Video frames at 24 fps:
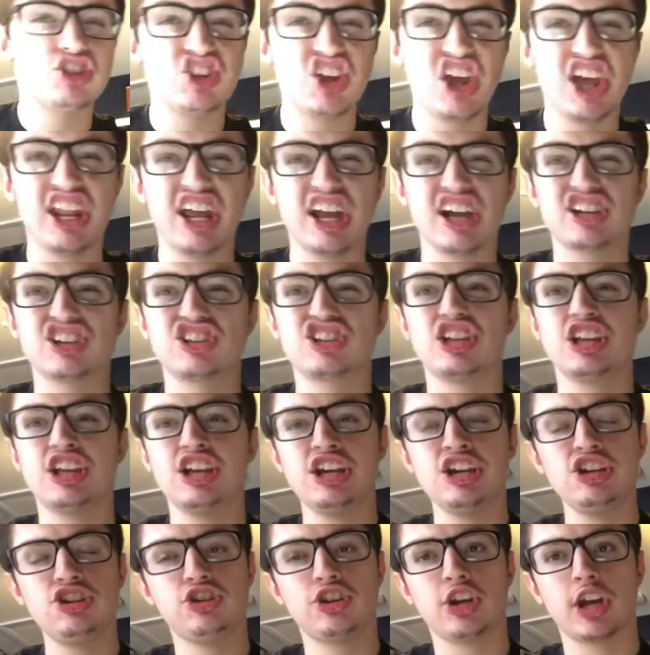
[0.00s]

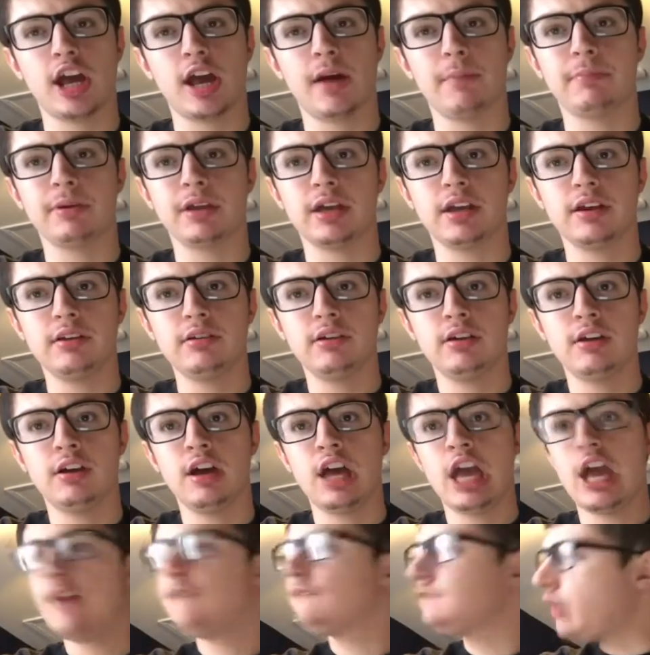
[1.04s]
NXT champion
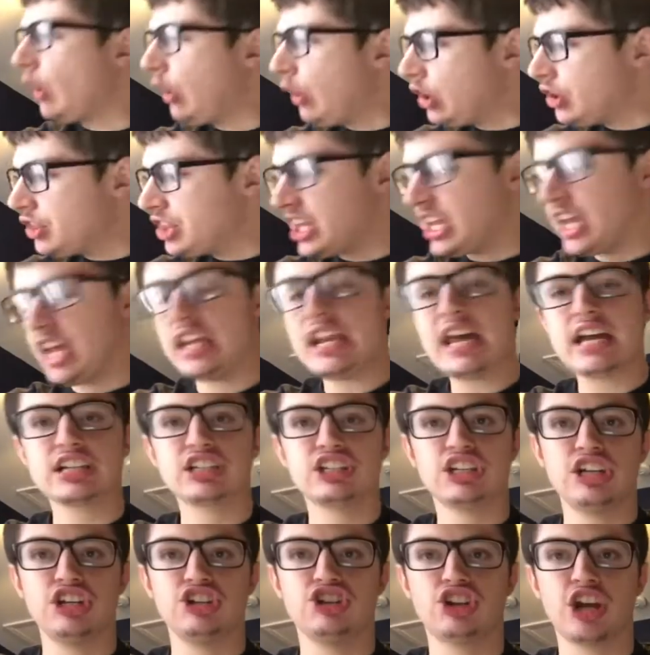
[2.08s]
for the
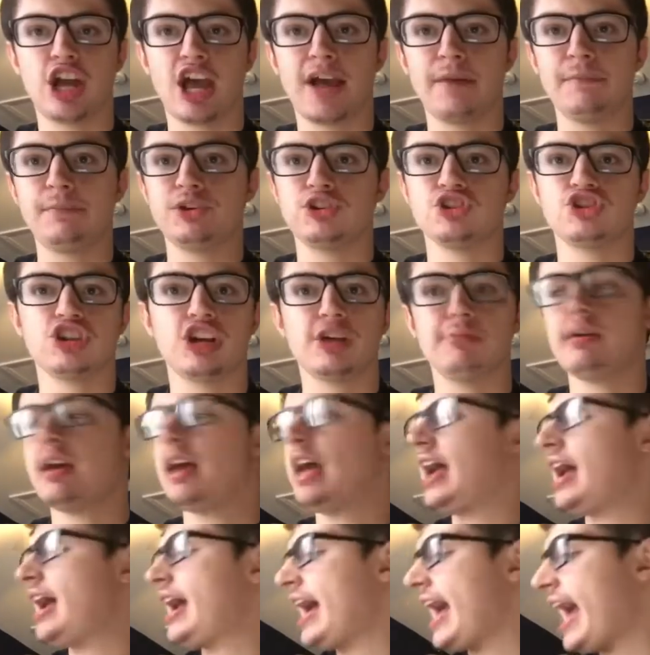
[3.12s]
NXT championship
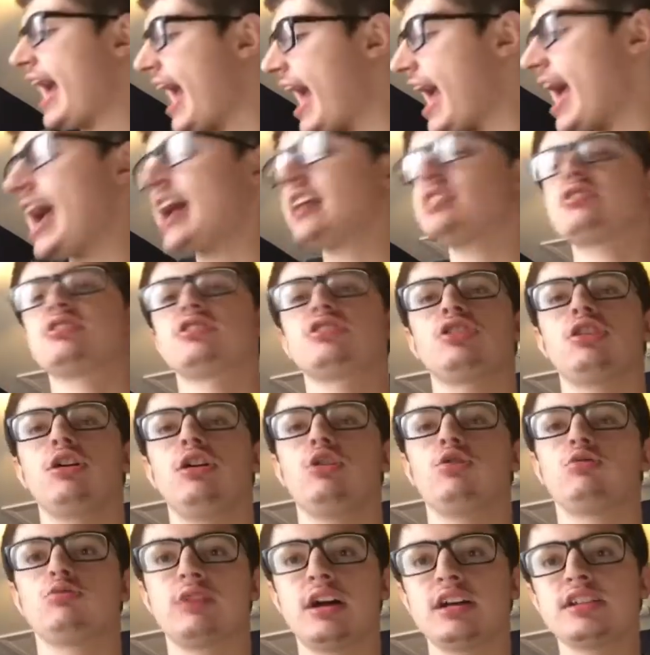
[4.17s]
at
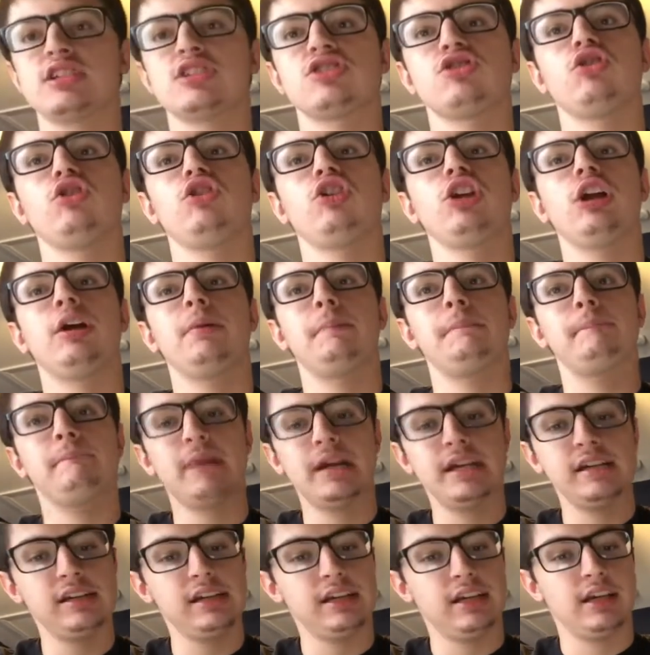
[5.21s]

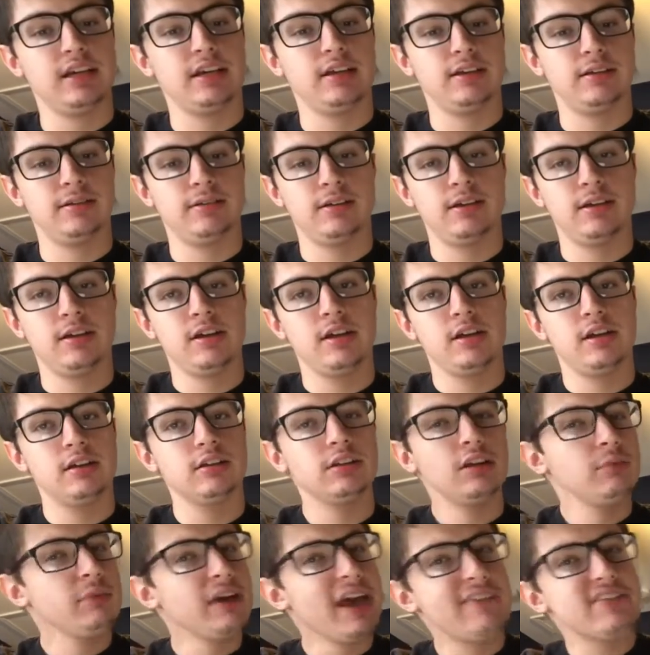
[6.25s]
WrestleMania.
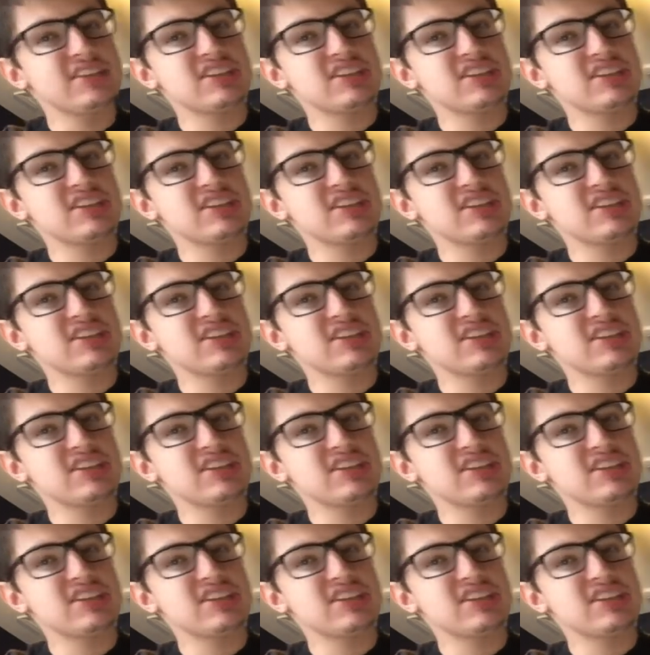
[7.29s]
Then we have a